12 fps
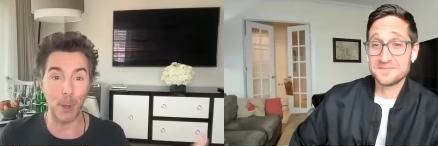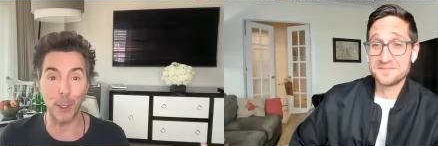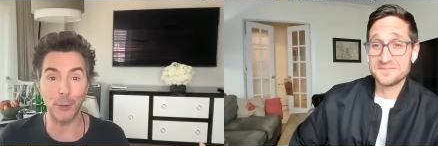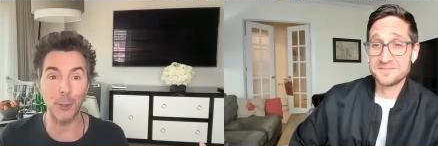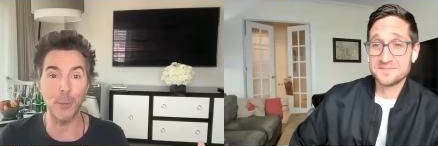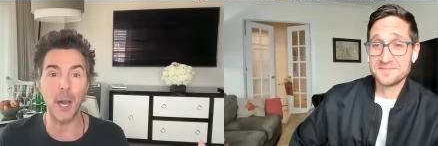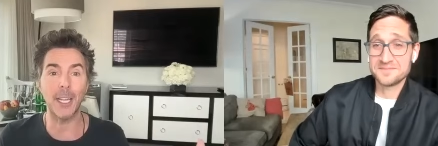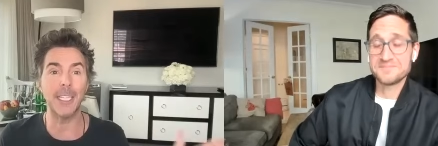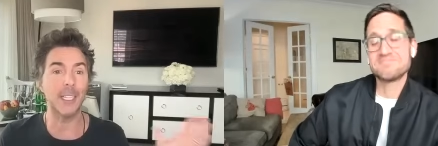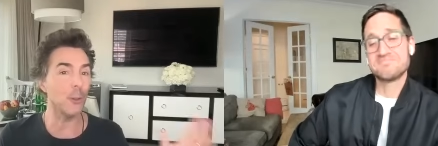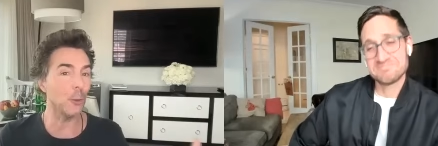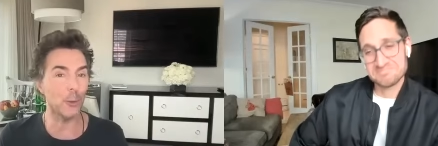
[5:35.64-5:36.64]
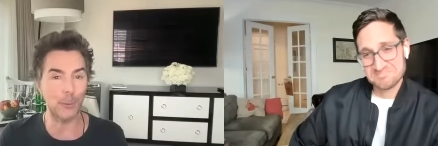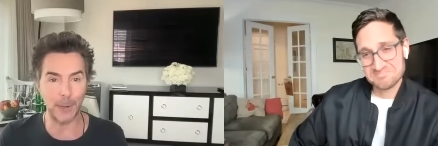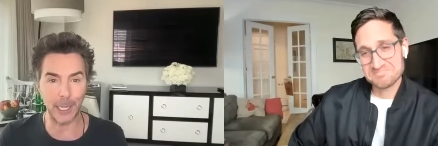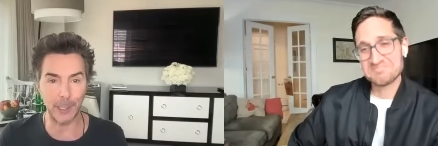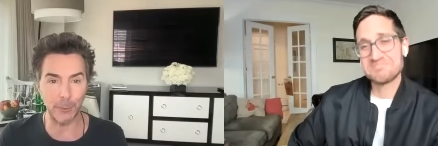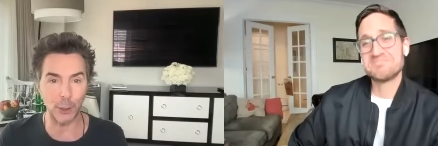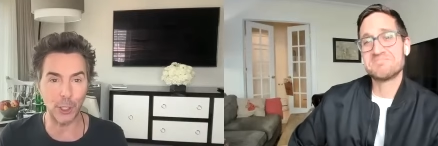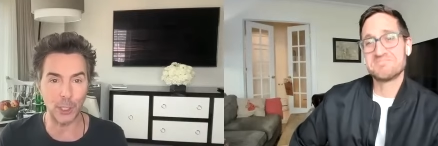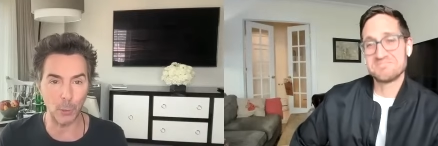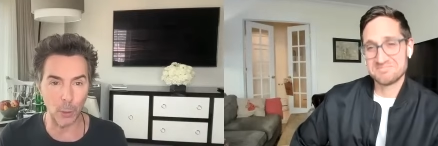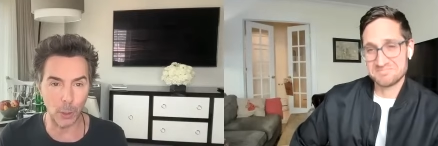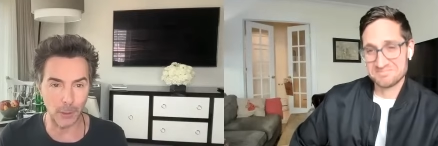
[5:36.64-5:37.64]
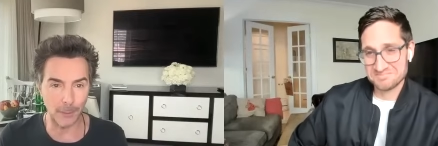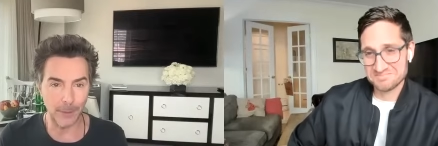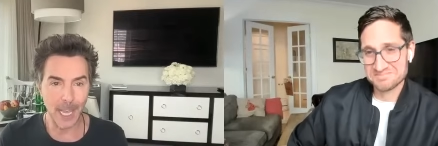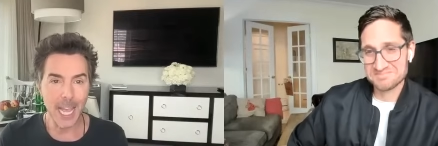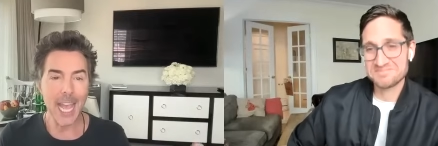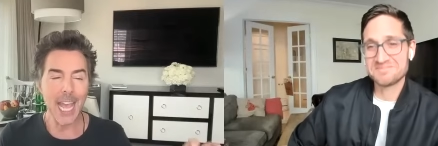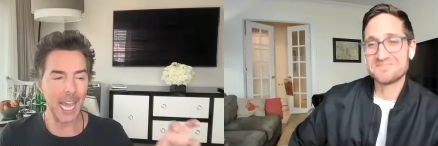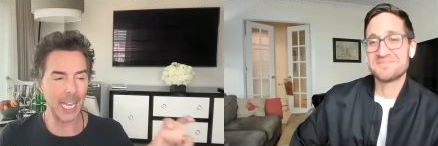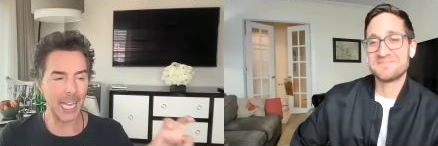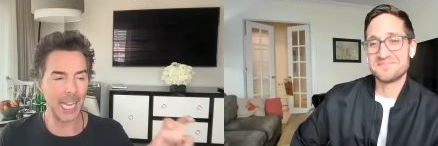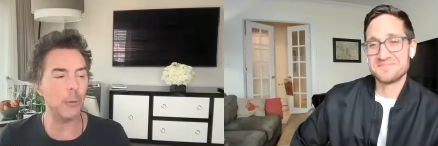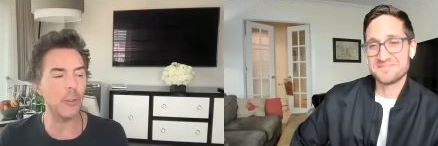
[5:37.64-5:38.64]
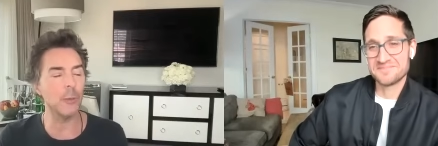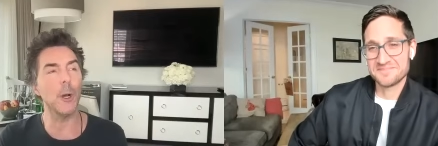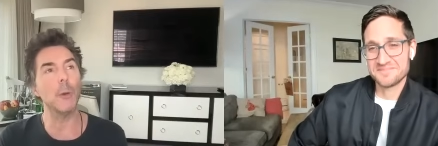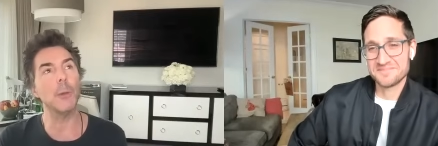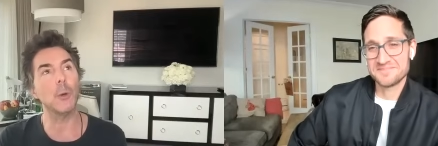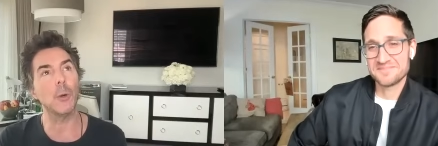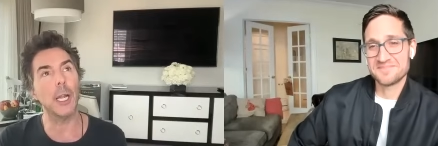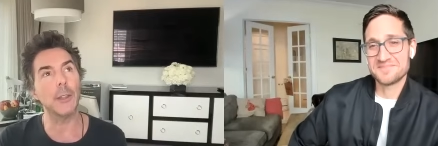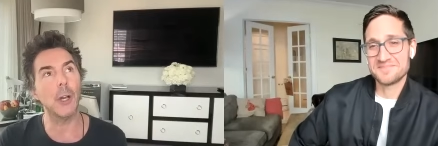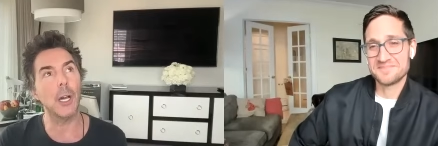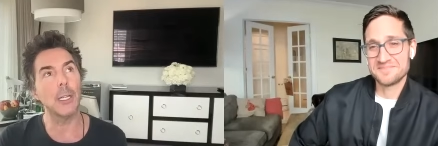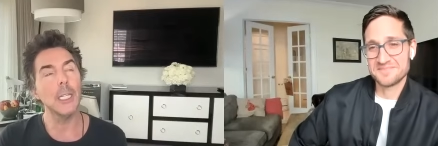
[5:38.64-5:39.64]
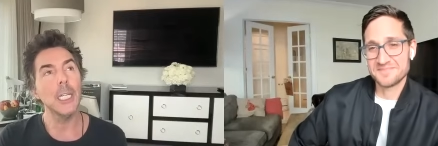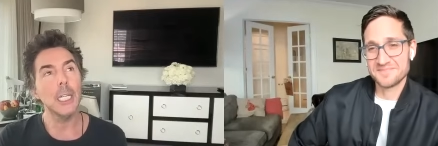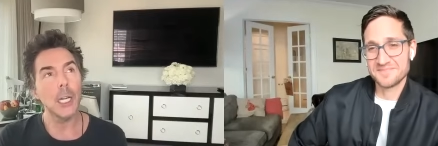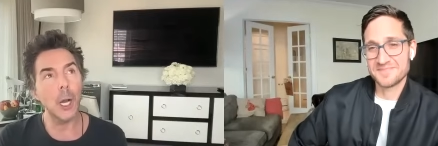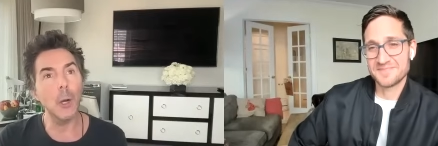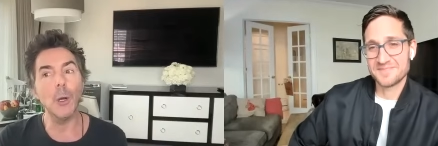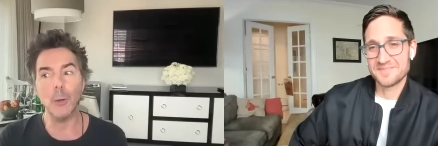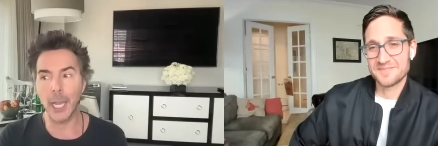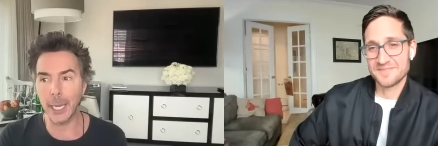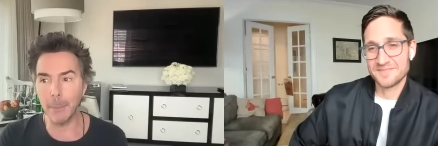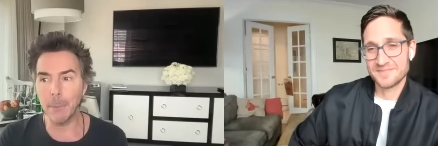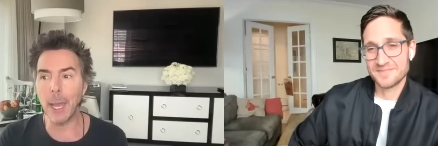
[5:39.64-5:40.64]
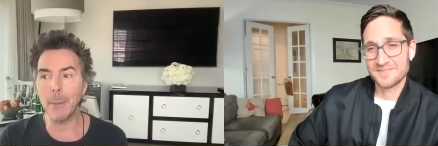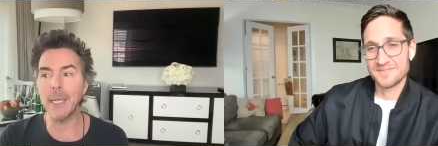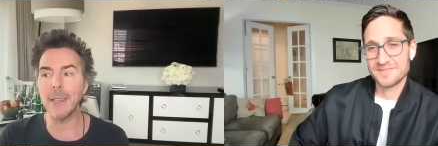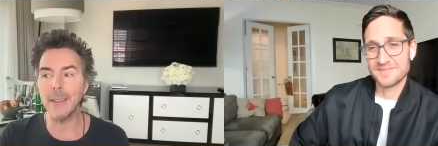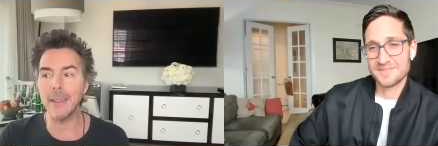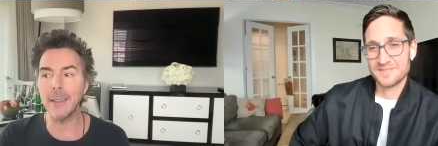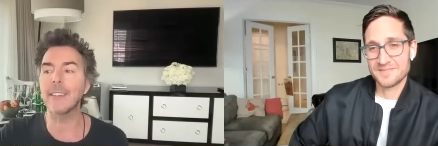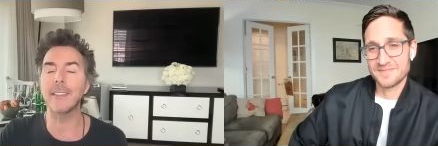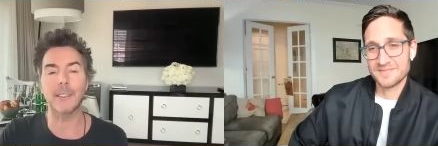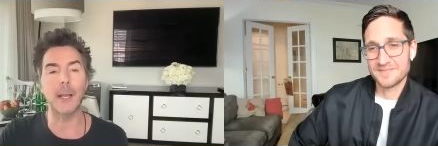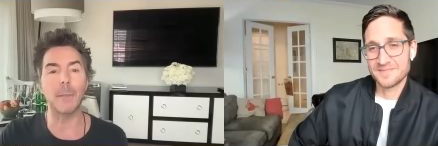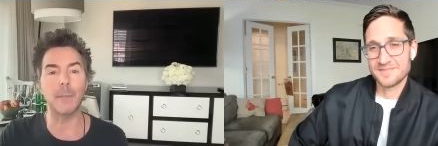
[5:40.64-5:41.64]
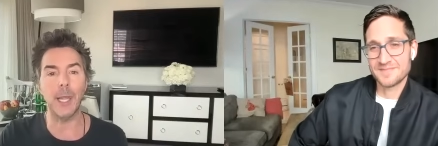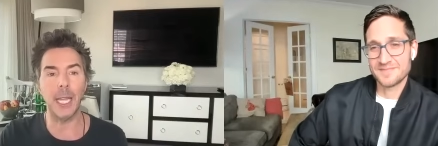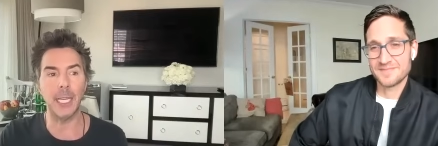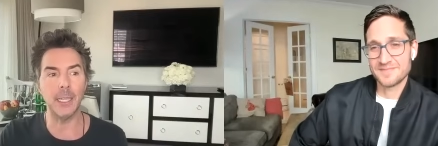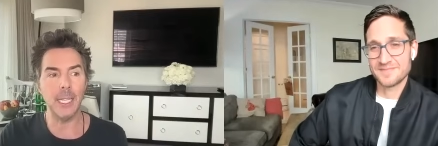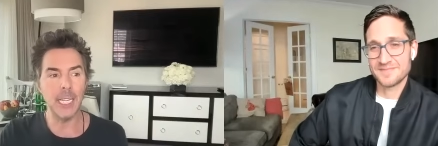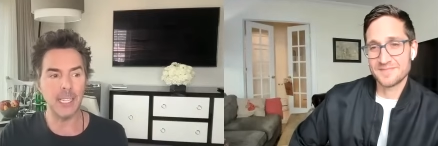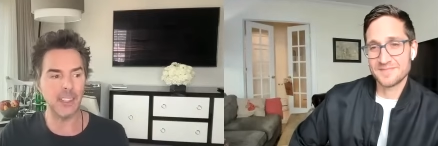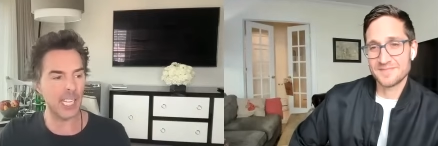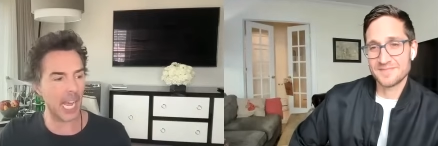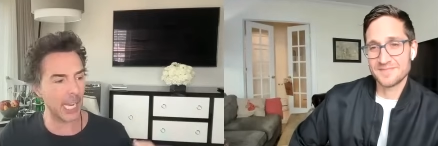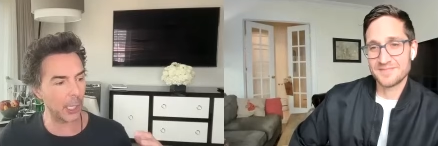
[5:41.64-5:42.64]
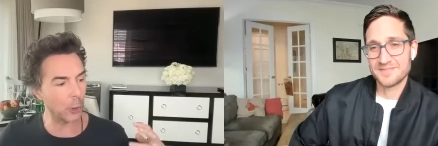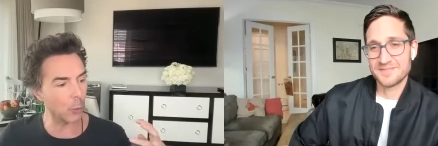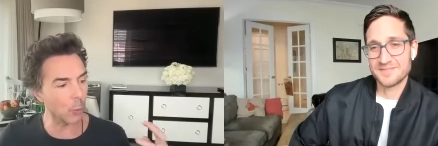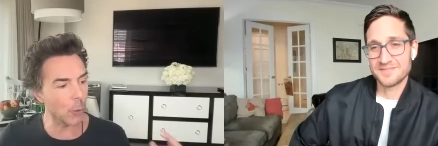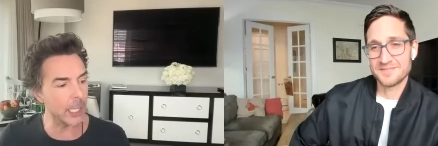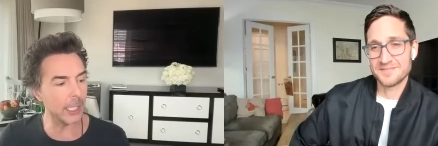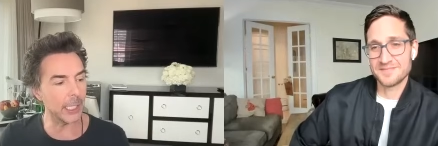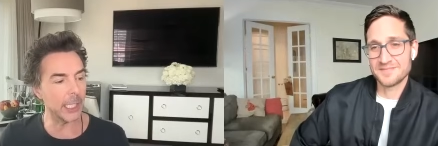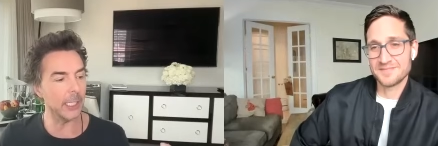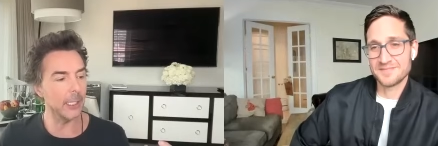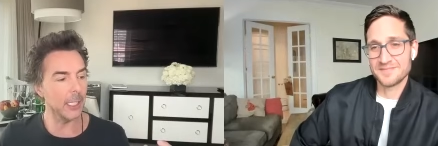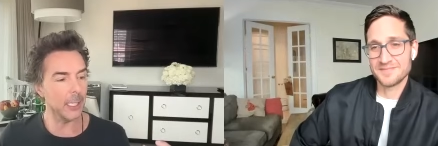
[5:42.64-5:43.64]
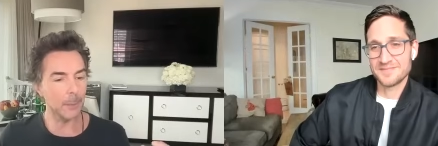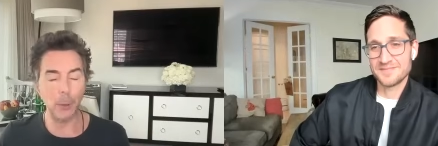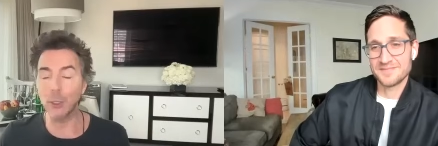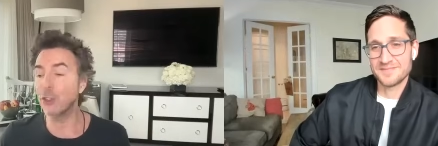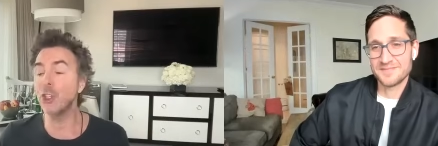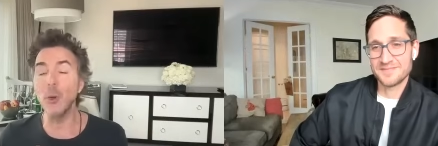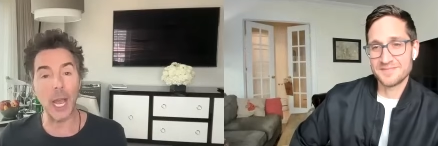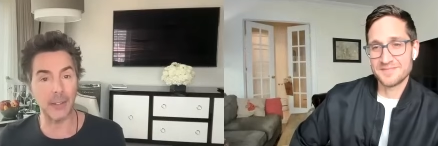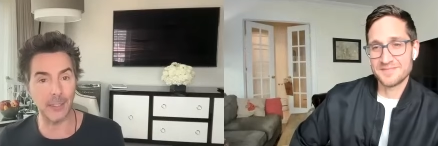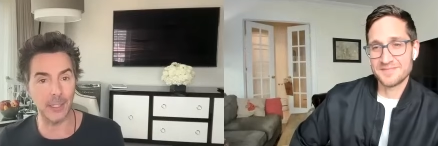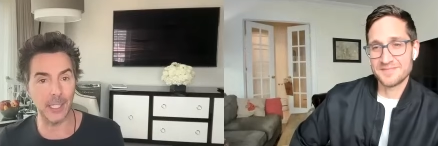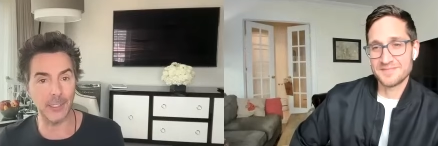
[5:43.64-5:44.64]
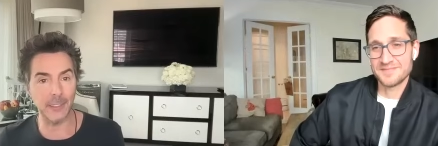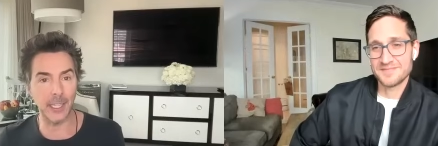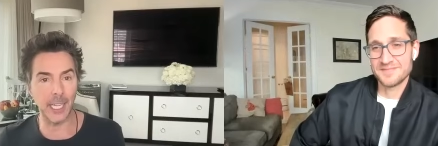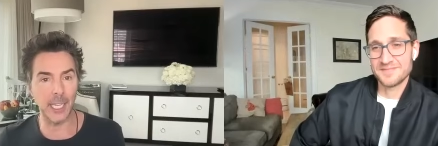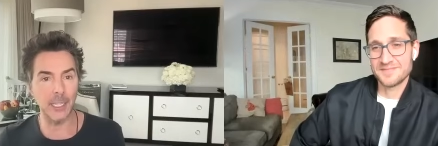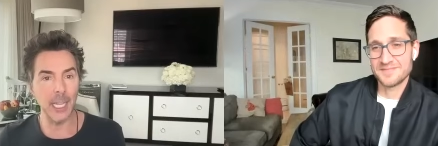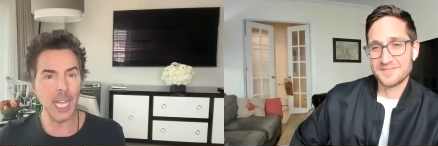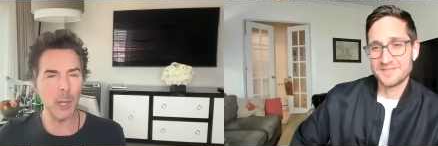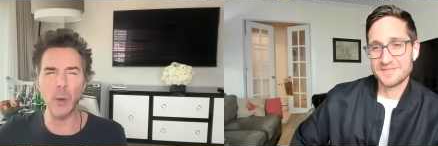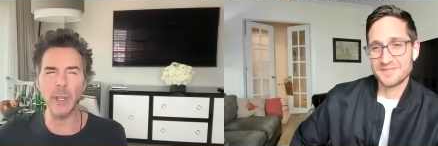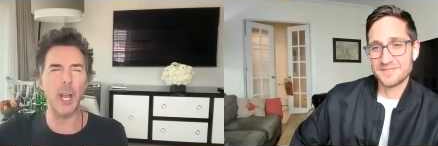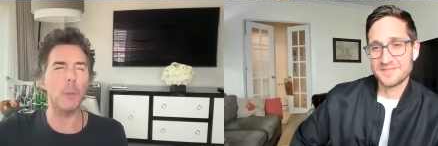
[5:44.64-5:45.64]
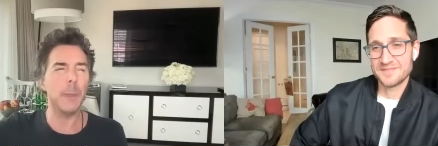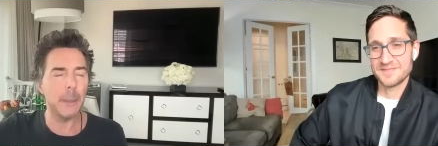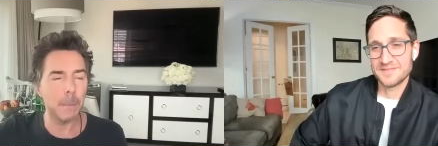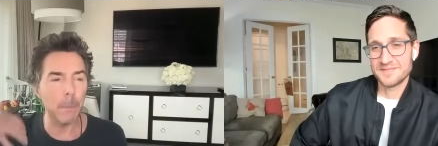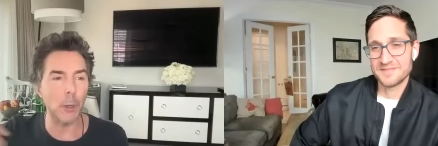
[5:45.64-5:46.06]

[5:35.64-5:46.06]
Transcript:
Speaker 1: Paul Giamatti, in Who's Afraid of Virginia Woolf. And that was the moment where I thought, oh, okay, maybe this is something that I could really pursue excellence in without being